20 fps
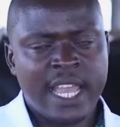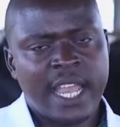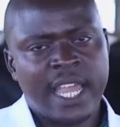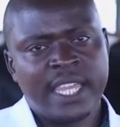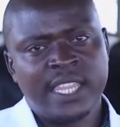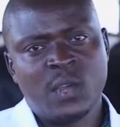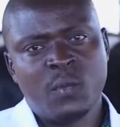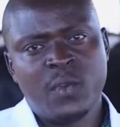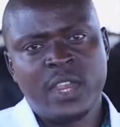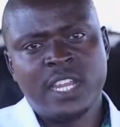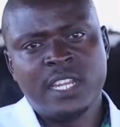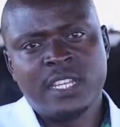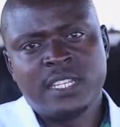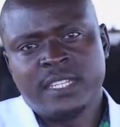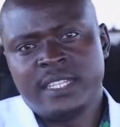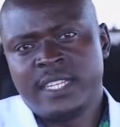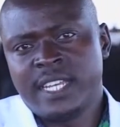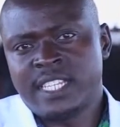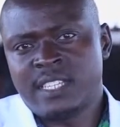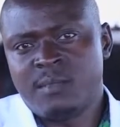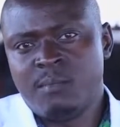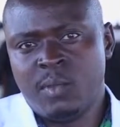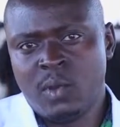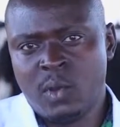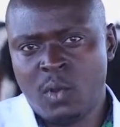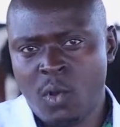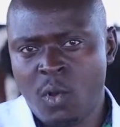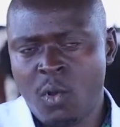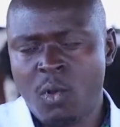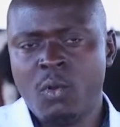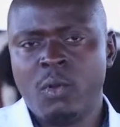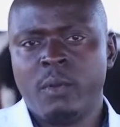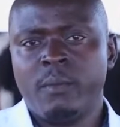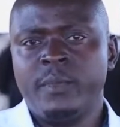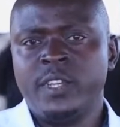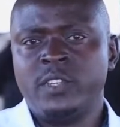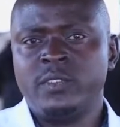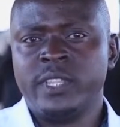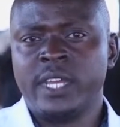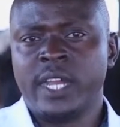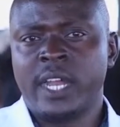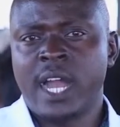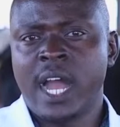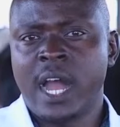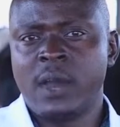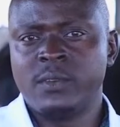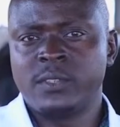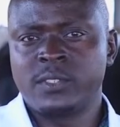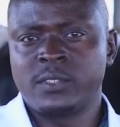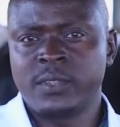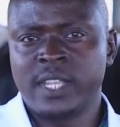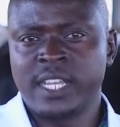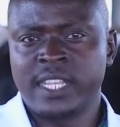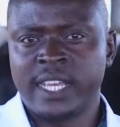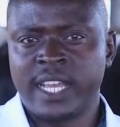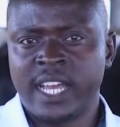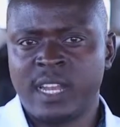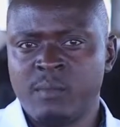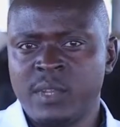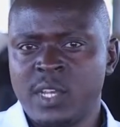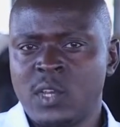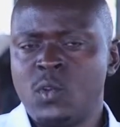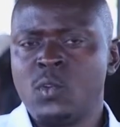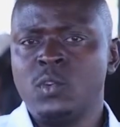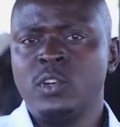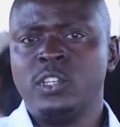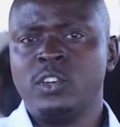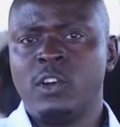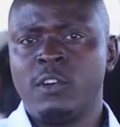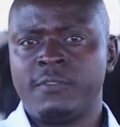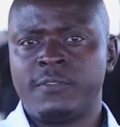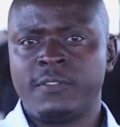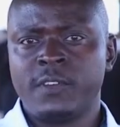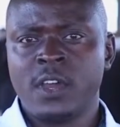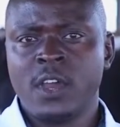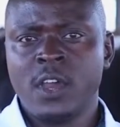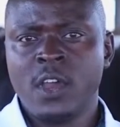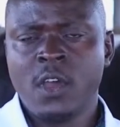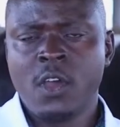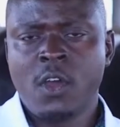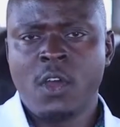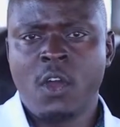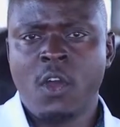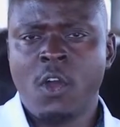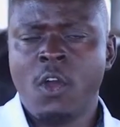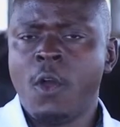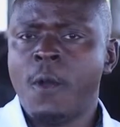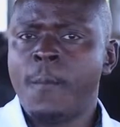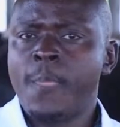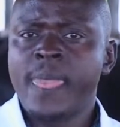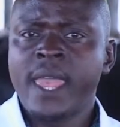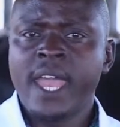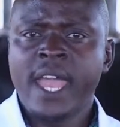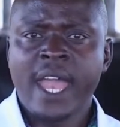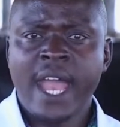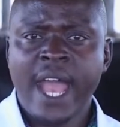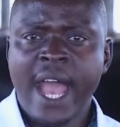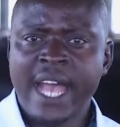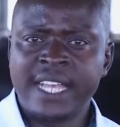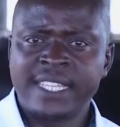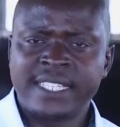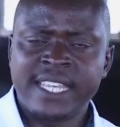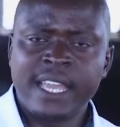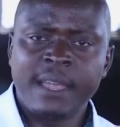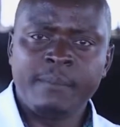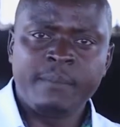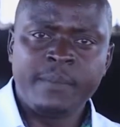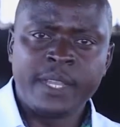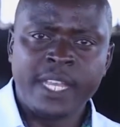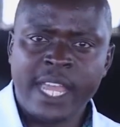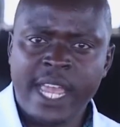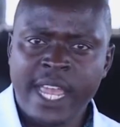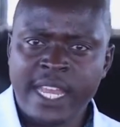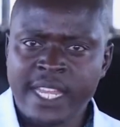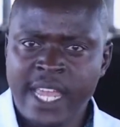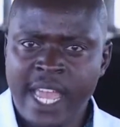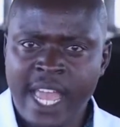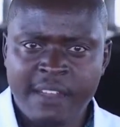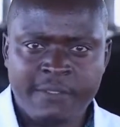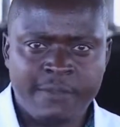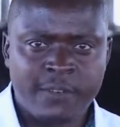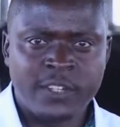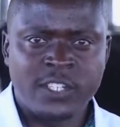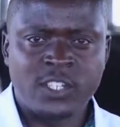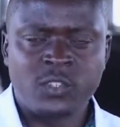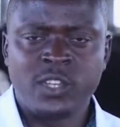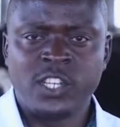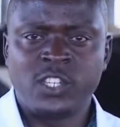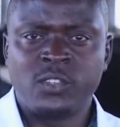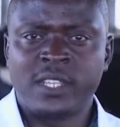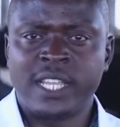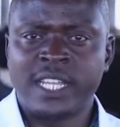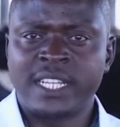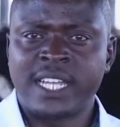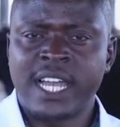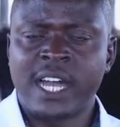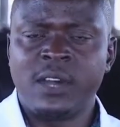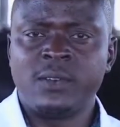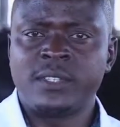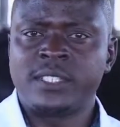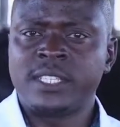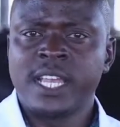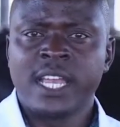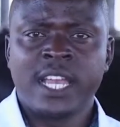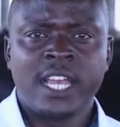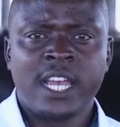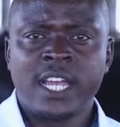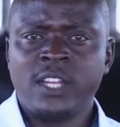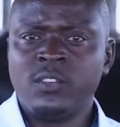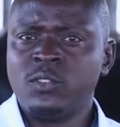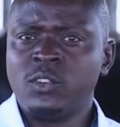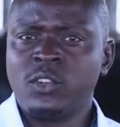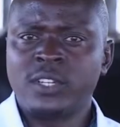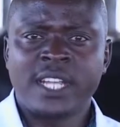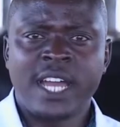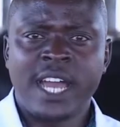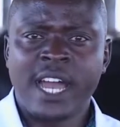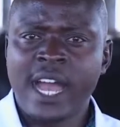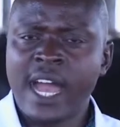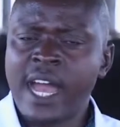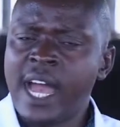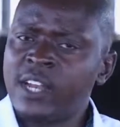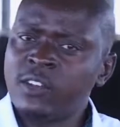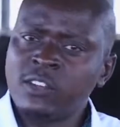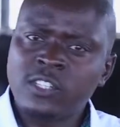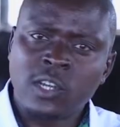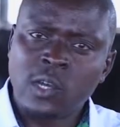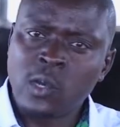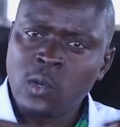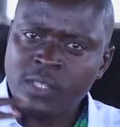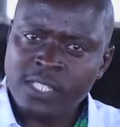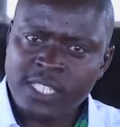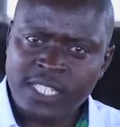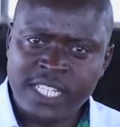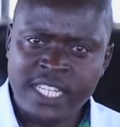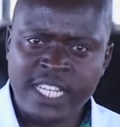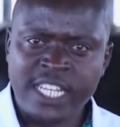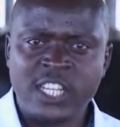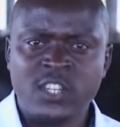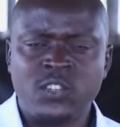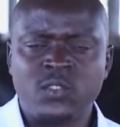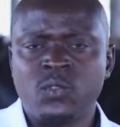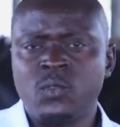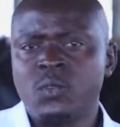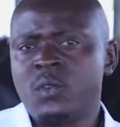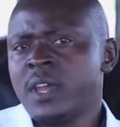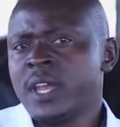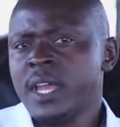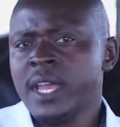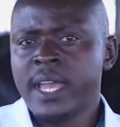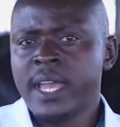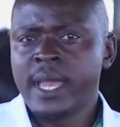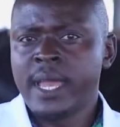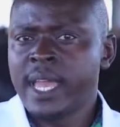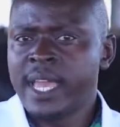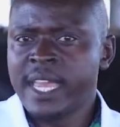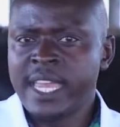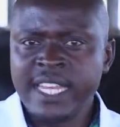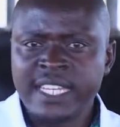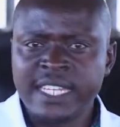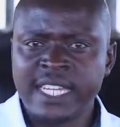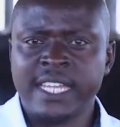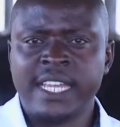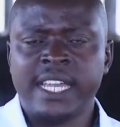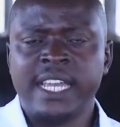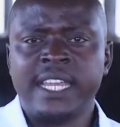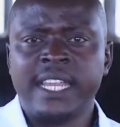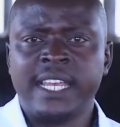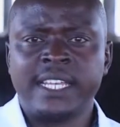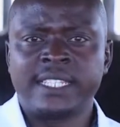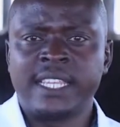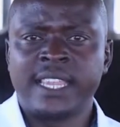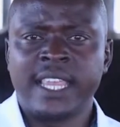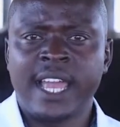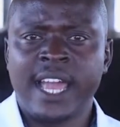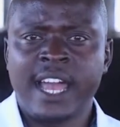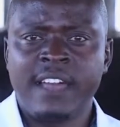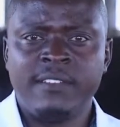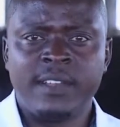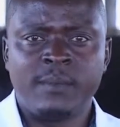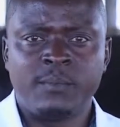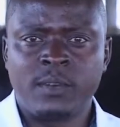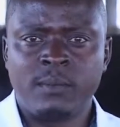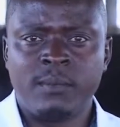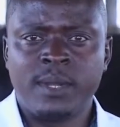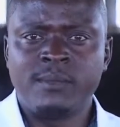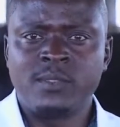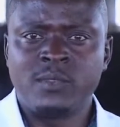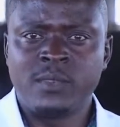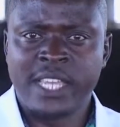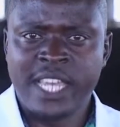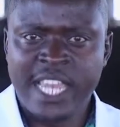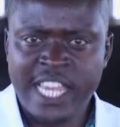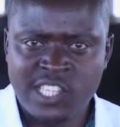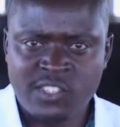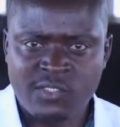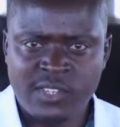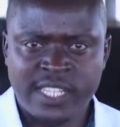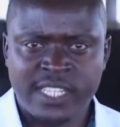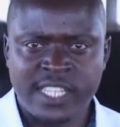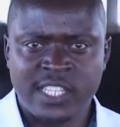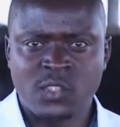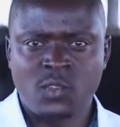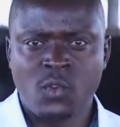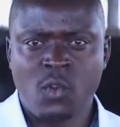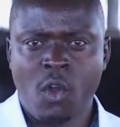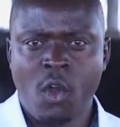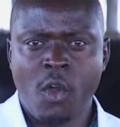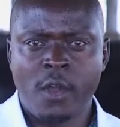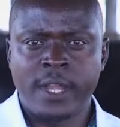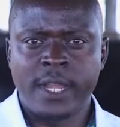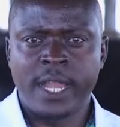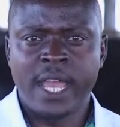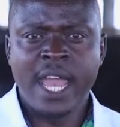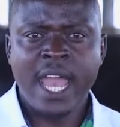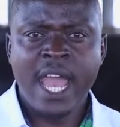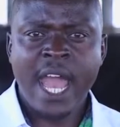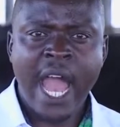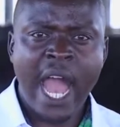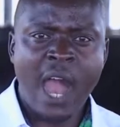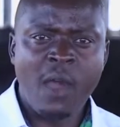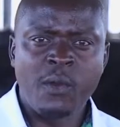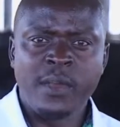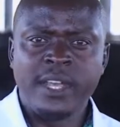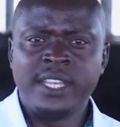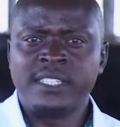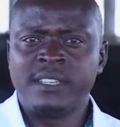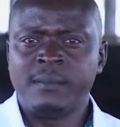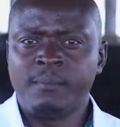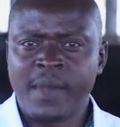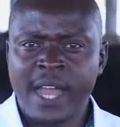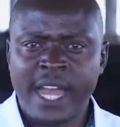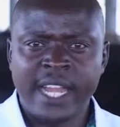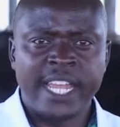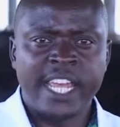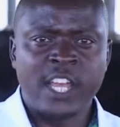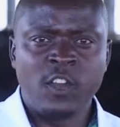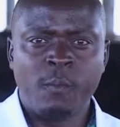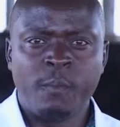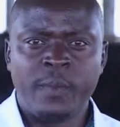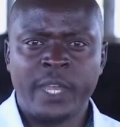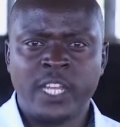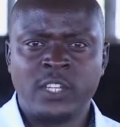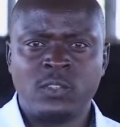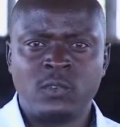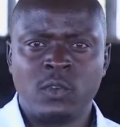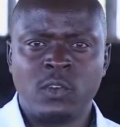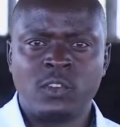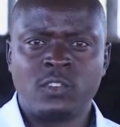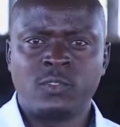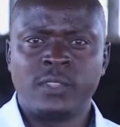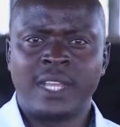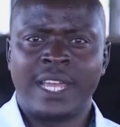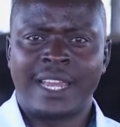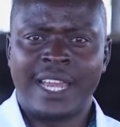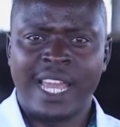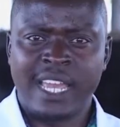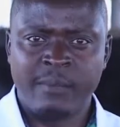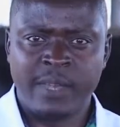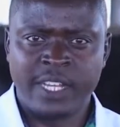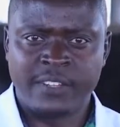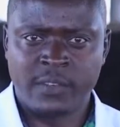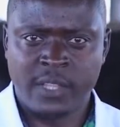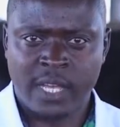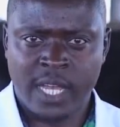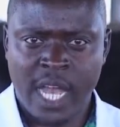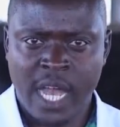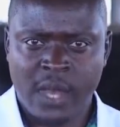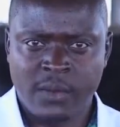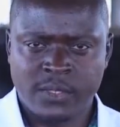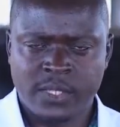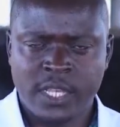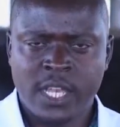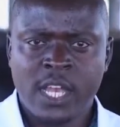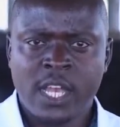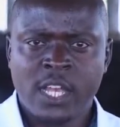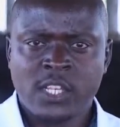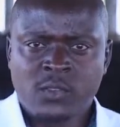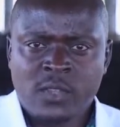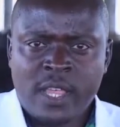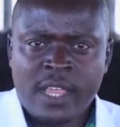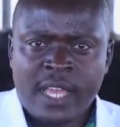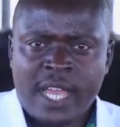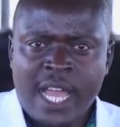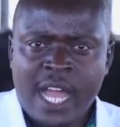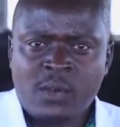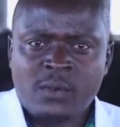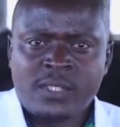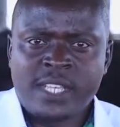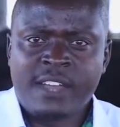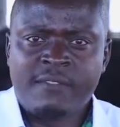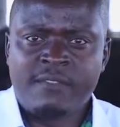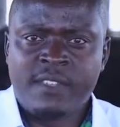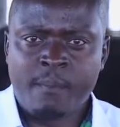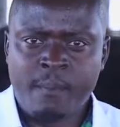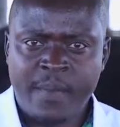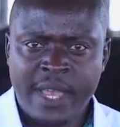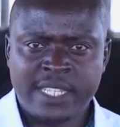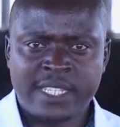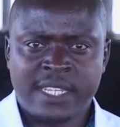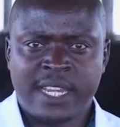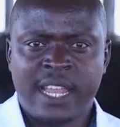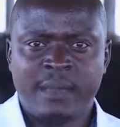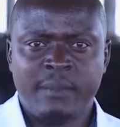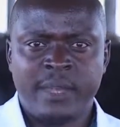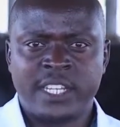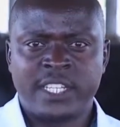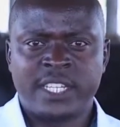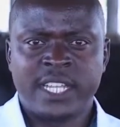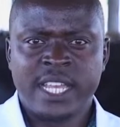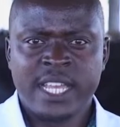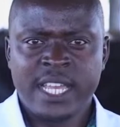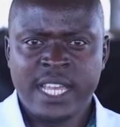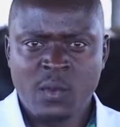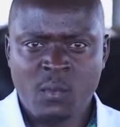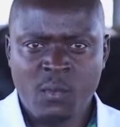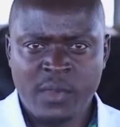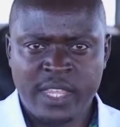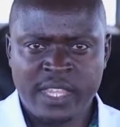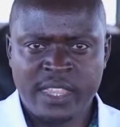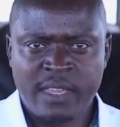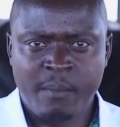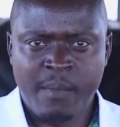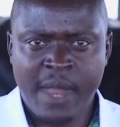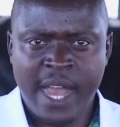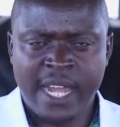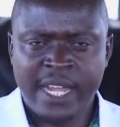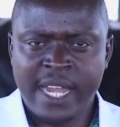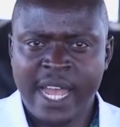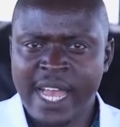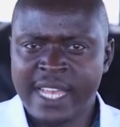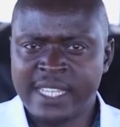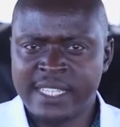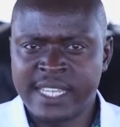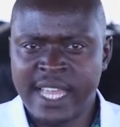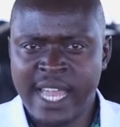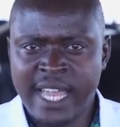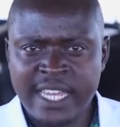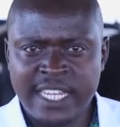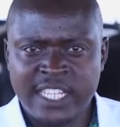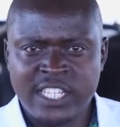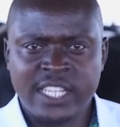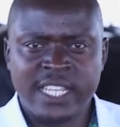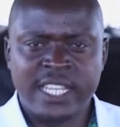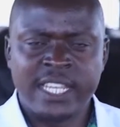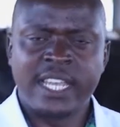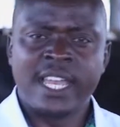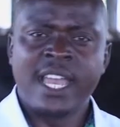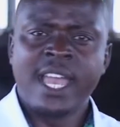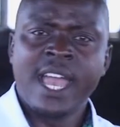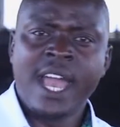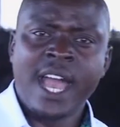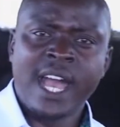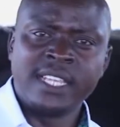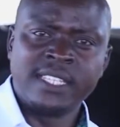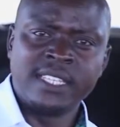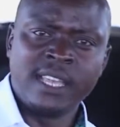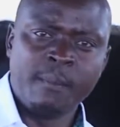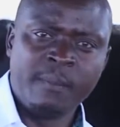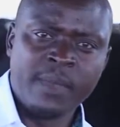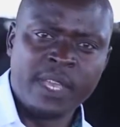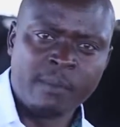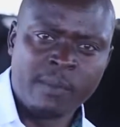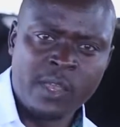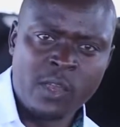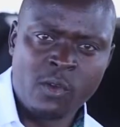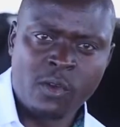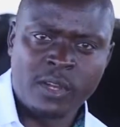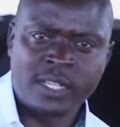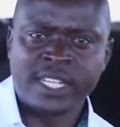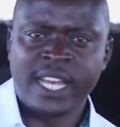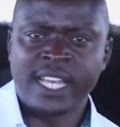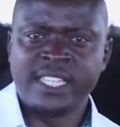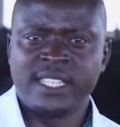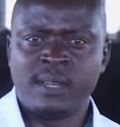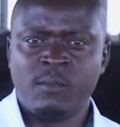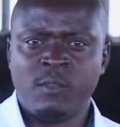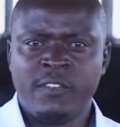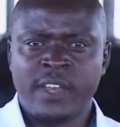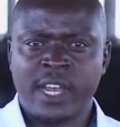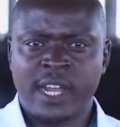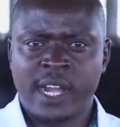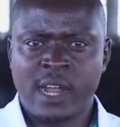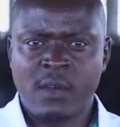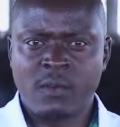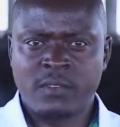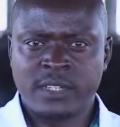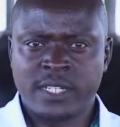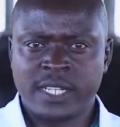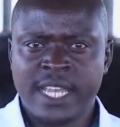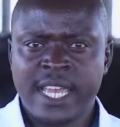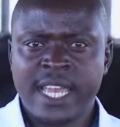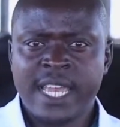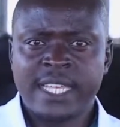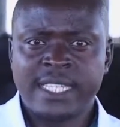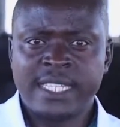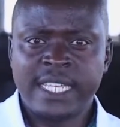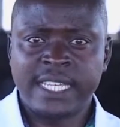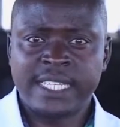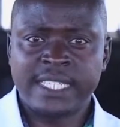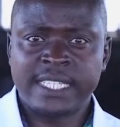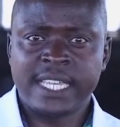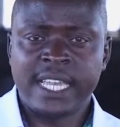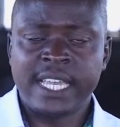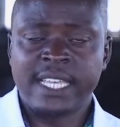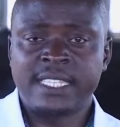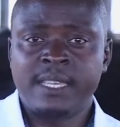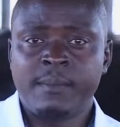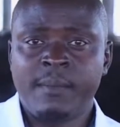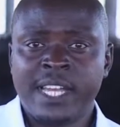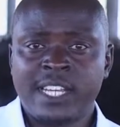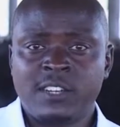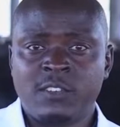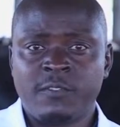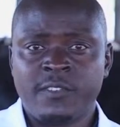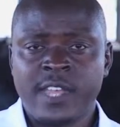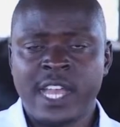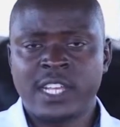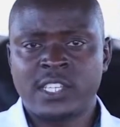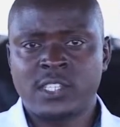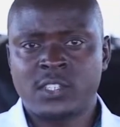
Can the wind just blow between the cows so that they can be cooled off? Or has there been any effort to ensure that cows do not are not closed in to heated areas and they're having problems with heat stress and so on. How is the barn helping to control the climate for the cows so that the cows have the best climate within the barn as they are eating, as they are being milked, as they are moving around? Six is the matter of young